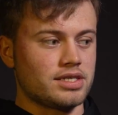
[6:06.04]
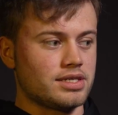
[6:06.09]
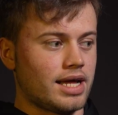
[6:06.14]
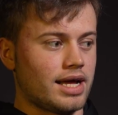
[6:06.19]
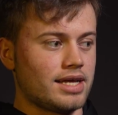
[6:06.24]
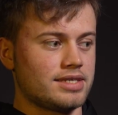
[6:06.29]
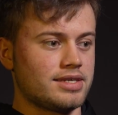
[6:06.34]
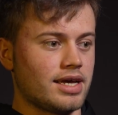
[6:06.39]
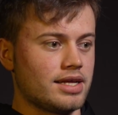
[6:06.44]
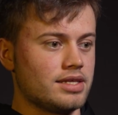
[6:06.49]
in
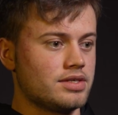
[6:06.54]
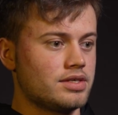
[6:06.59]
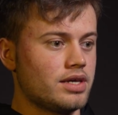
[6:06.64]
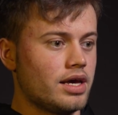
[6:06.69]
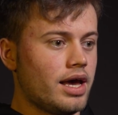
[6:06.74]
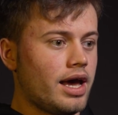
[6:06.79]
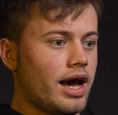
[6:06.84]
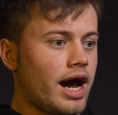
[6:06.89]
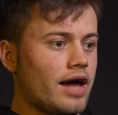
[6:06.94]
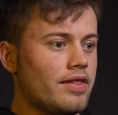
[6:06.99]
that sense,
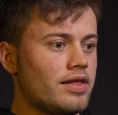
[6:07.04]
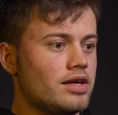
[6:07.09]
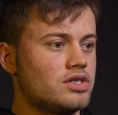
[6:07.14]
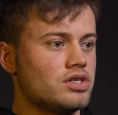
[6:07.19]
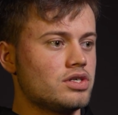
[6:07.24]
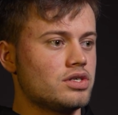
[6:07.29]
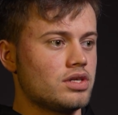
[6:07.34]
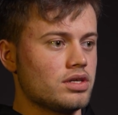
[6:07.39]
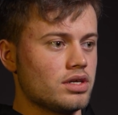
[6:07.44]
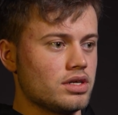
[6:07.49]
and there's
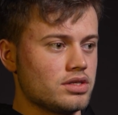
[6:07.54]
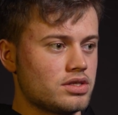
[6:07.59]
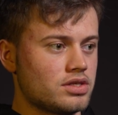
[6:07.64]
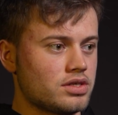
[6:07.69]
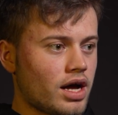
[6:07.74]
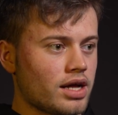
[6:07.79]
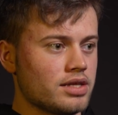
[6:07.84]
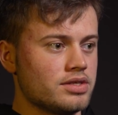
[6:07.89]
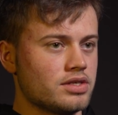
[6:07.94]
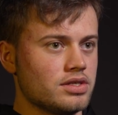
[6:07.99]
just
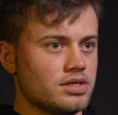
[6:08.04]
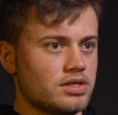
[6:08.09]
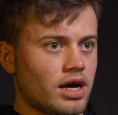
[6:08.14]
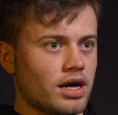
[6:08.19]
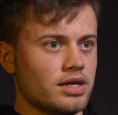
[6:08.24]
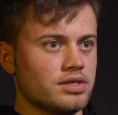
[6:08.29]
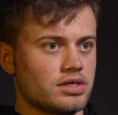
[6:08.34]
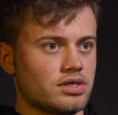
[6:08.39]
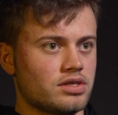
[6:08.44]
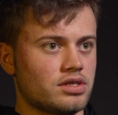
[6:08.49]
tons and
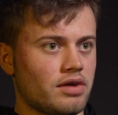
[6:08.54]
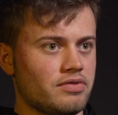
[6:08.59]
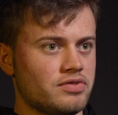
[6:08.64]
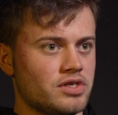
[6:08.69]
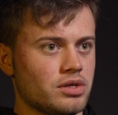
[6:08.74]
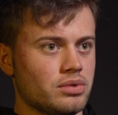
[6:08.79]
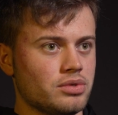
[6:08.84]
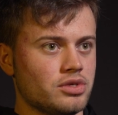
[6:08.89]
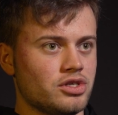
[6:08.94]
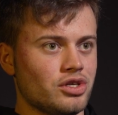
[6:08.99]
tons of stuff
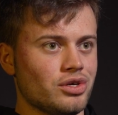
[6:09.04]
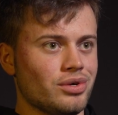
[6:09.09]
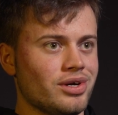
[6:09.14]
still to do